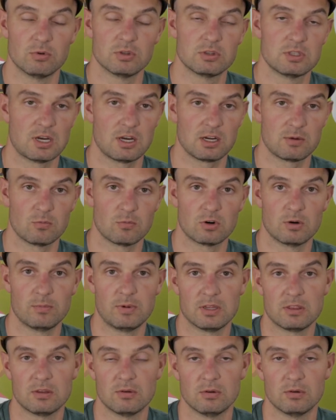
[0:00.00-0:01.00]
We'll talk more
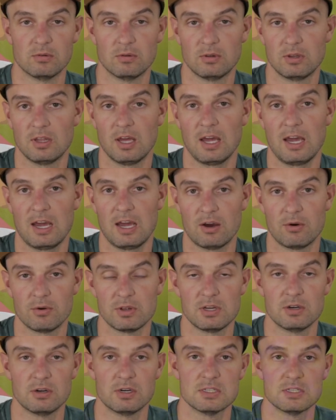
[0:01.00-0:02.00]
about the how
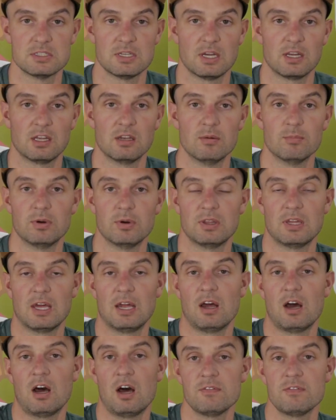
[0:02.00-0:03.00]
here in a second, but
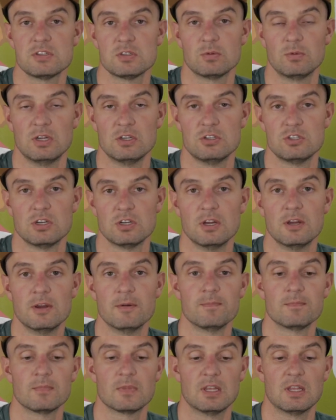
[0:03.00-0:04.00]
that off switch,
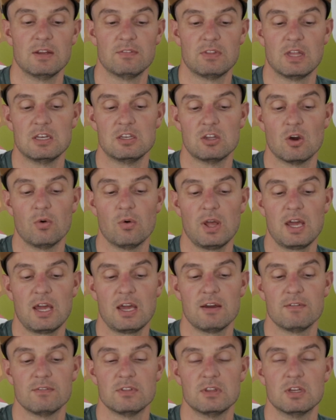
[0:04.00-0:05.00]
if they don't
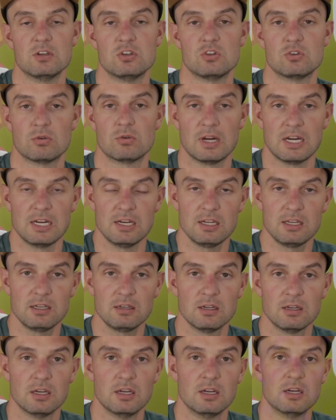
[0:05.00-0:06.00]
have the
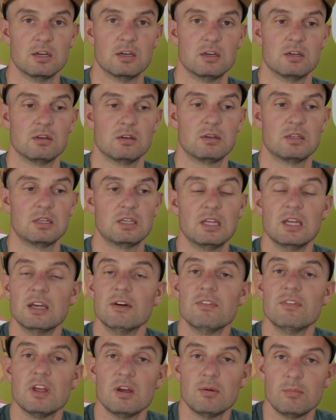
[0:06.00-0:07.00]
training,
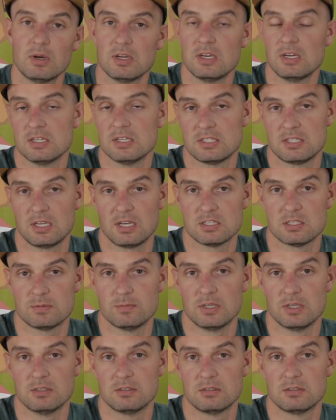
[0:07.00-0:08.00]
give them an
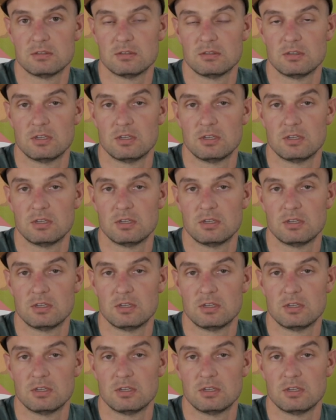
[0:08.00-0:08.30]
assessment.